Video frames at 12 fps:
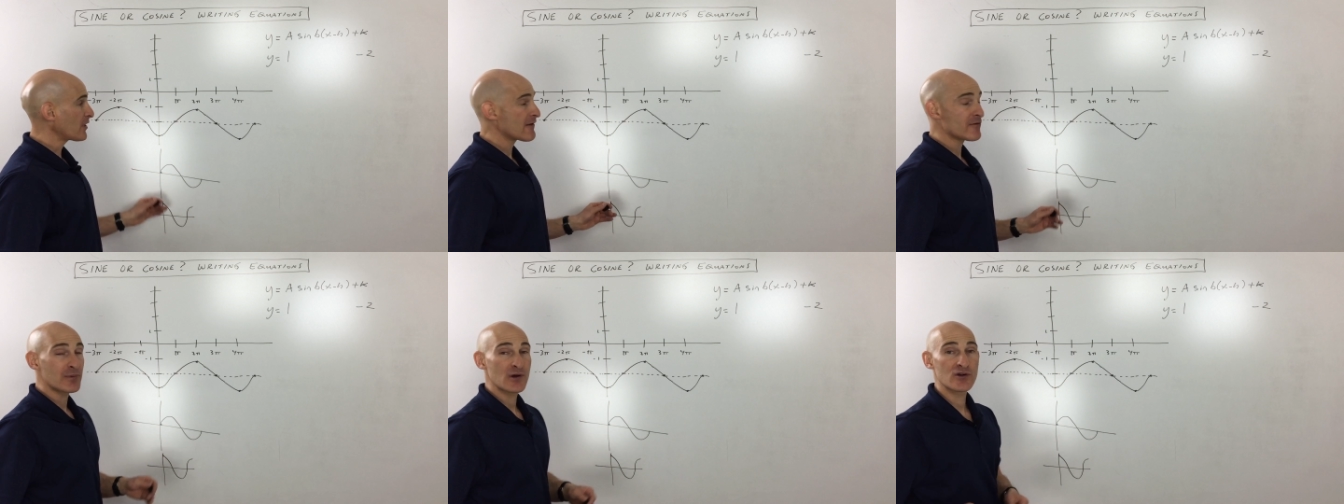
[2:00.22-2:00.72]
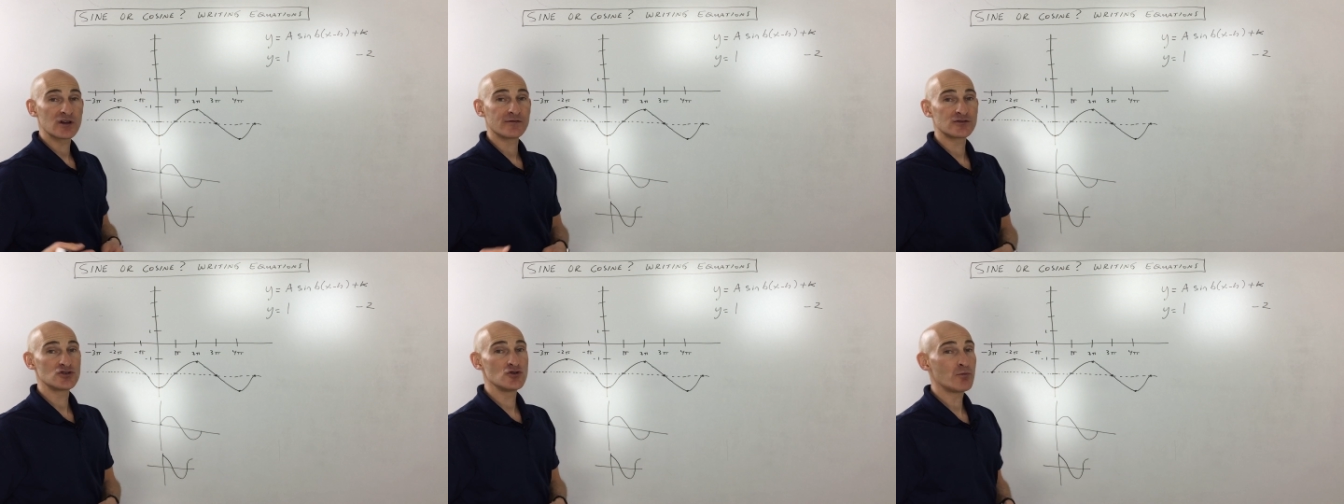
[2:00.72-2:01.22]
have a period
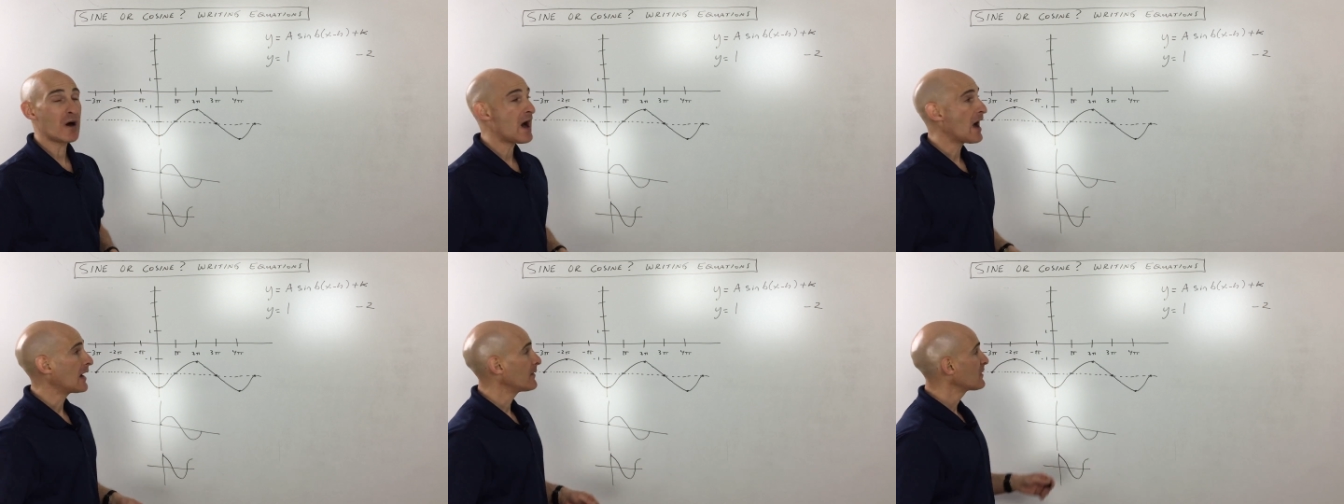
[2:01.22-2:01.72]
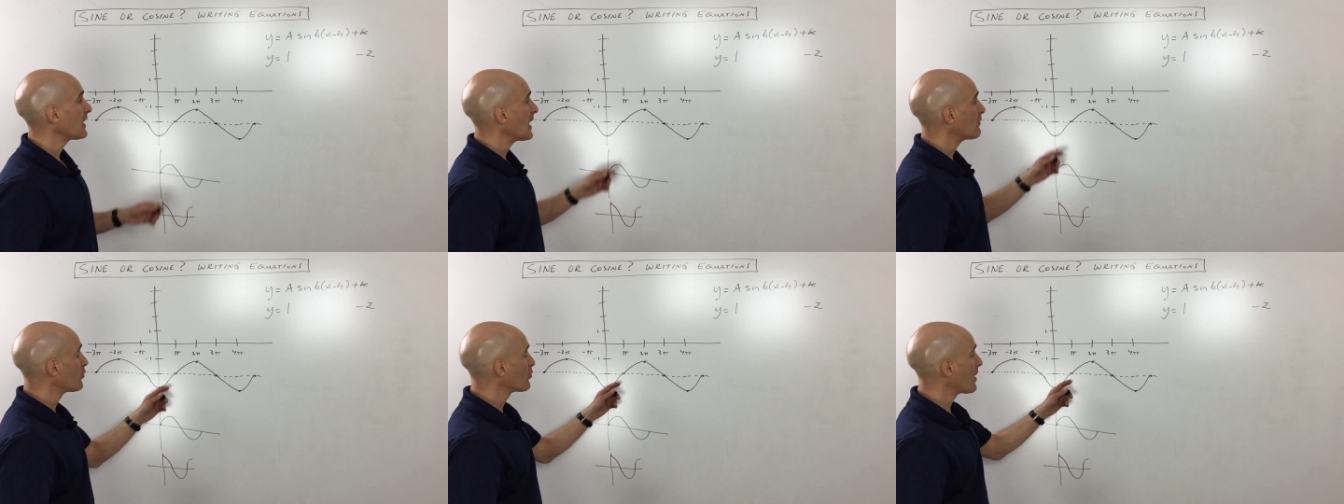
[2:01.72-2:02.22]
of two pi.
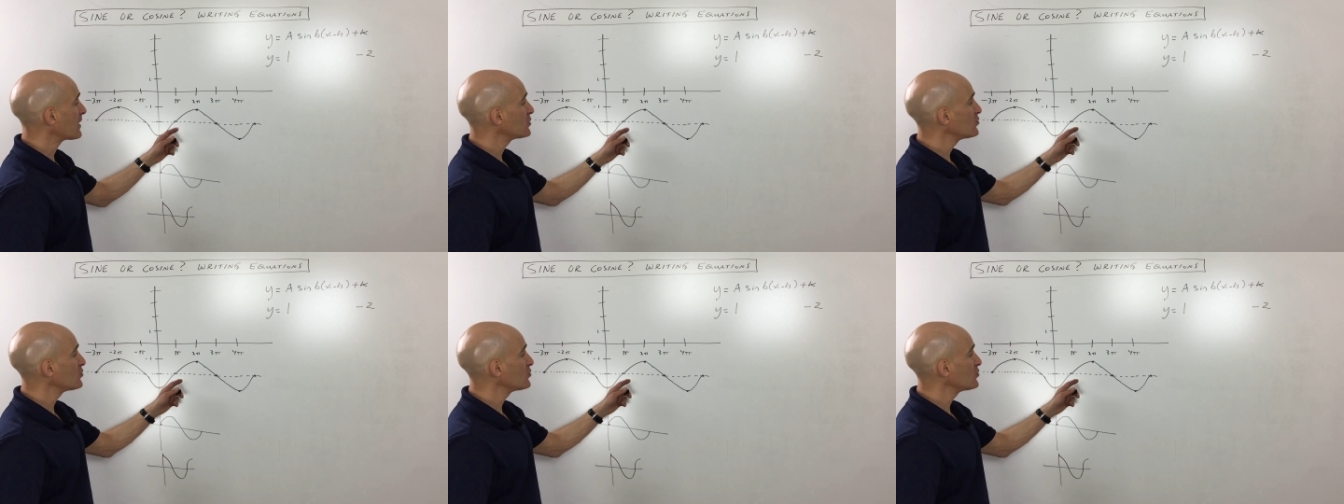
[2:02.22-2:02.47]
And what we want to